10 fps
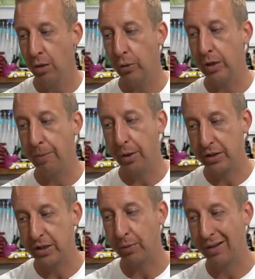or you can
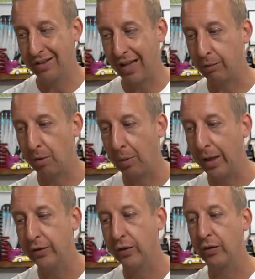purchase with an adapter
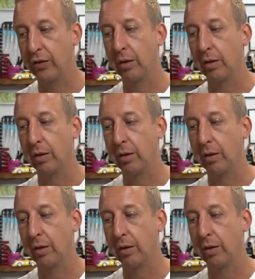plate, so